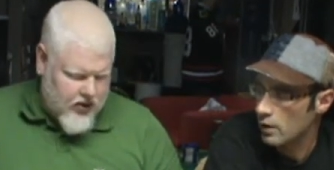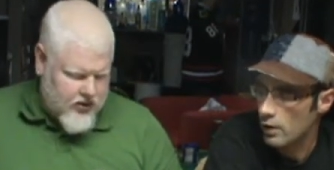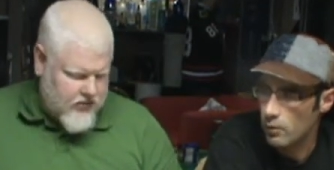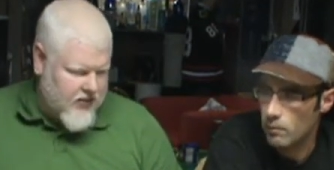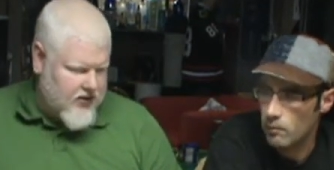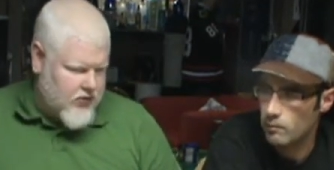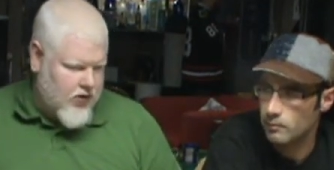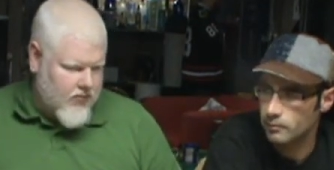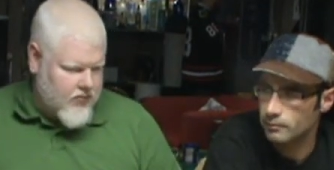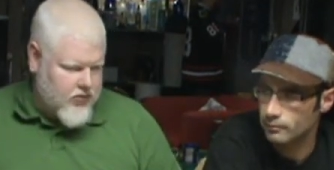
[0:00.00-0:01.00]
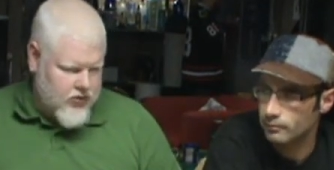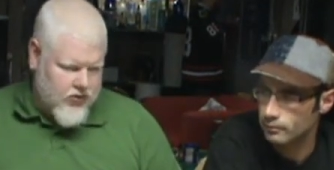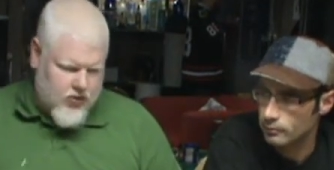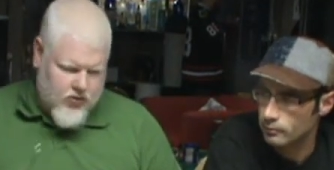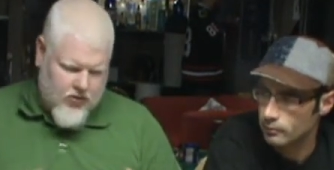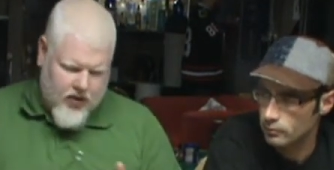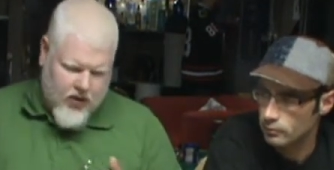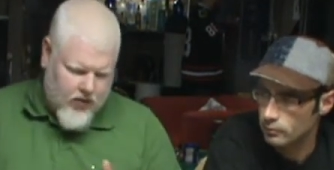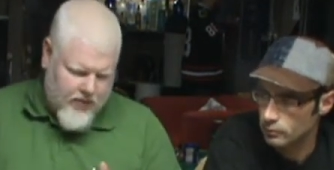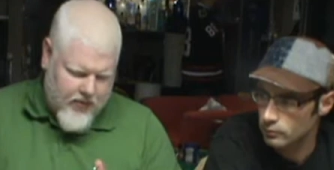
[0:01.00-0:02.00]
Speaker 1: wow. a spiced rum, so a
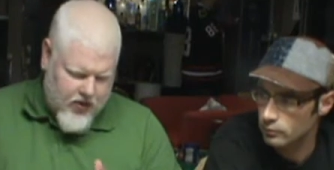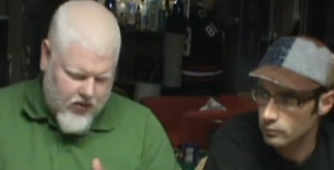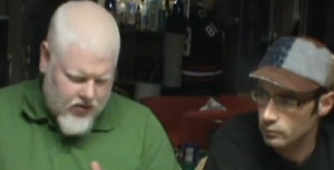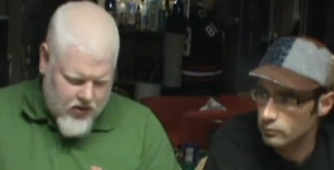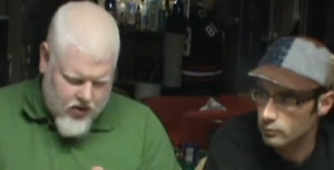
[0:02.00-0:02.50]
Caribbean rum barrel.